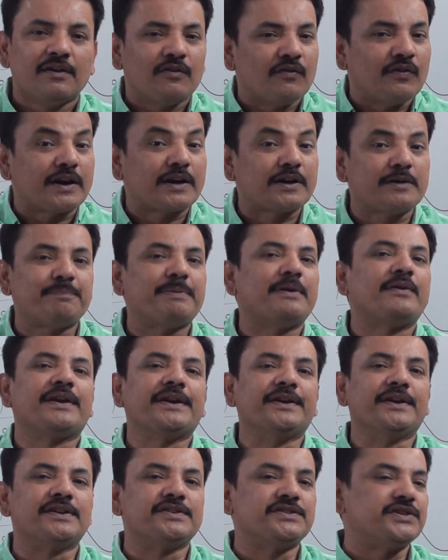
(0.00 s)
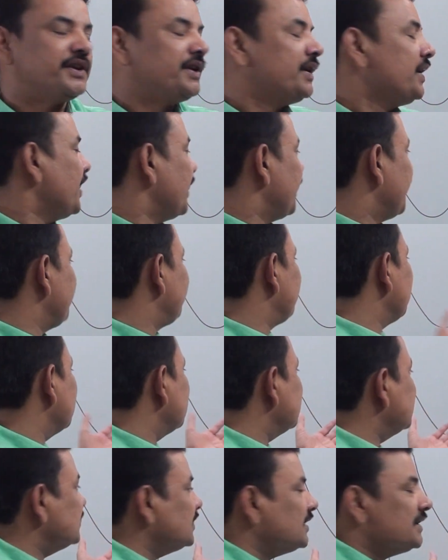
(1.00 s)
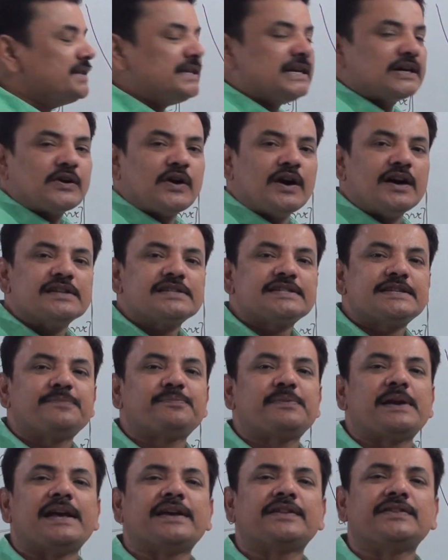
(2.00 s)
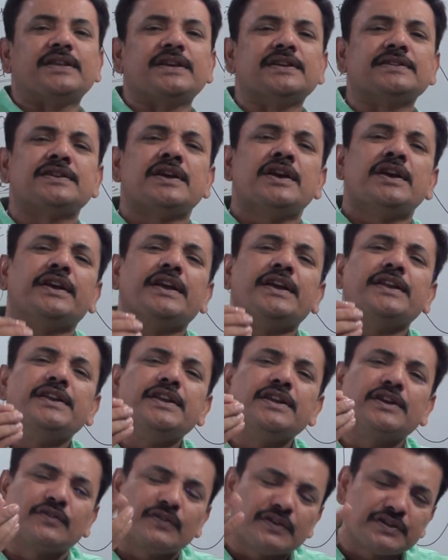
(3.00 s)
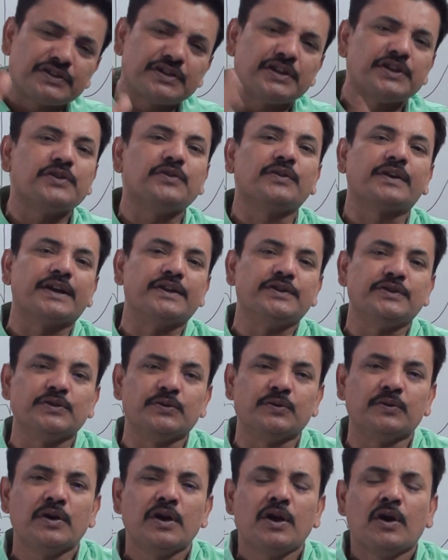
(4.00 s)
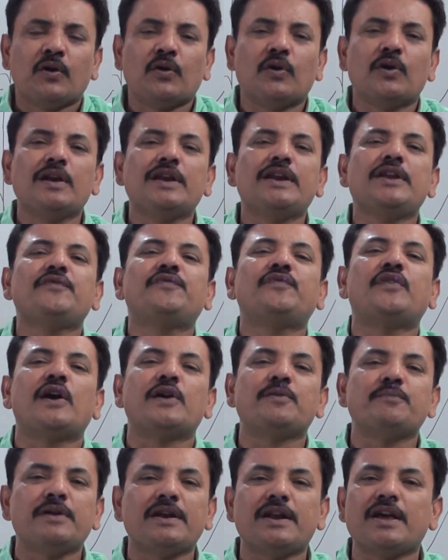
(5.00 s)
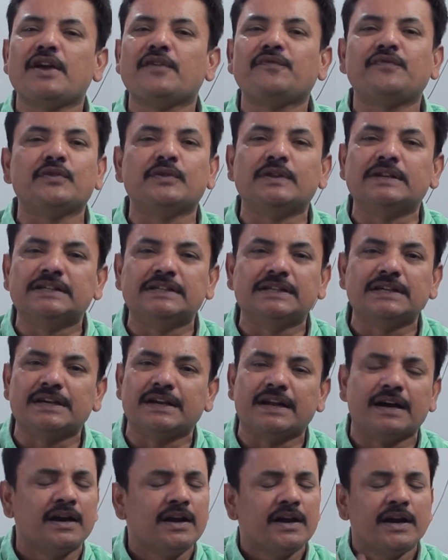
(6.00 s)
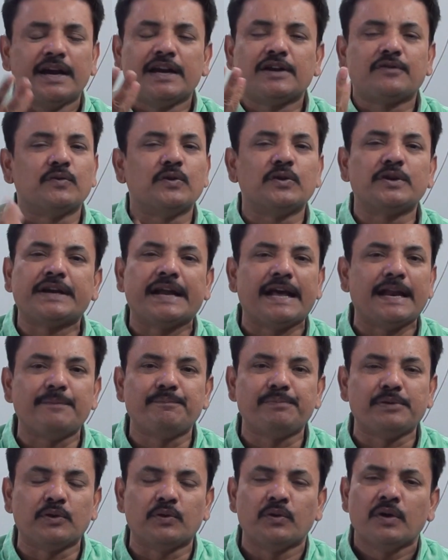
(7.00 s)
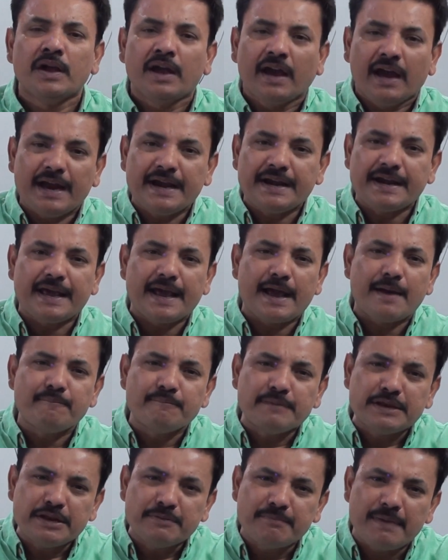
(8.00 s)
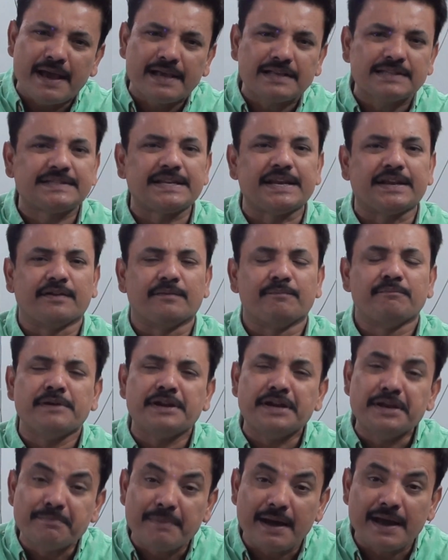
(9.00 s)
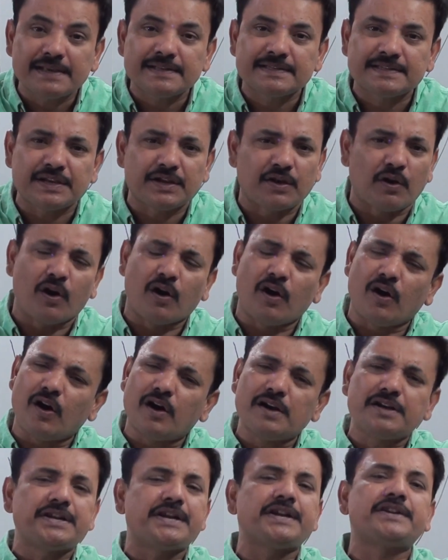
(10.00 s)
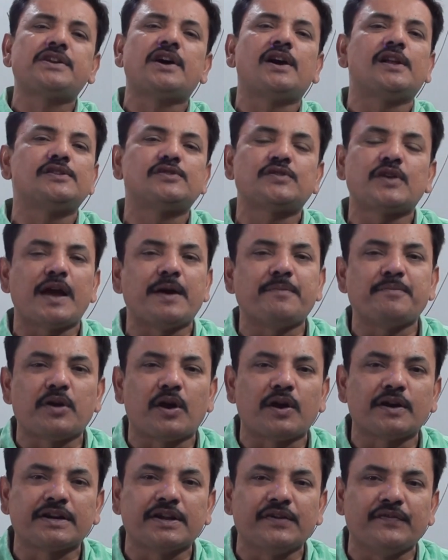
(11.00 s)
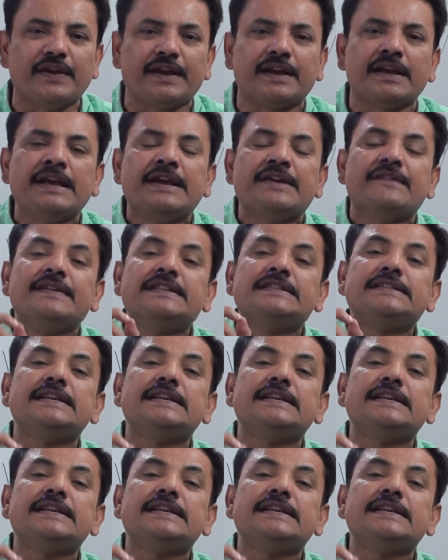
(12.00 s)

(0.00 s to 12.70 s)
work power energy. If you learn the concept like this, any question you can do. Only formula if you learn, it won't help you. And I am minimizing all data also I am not giving, which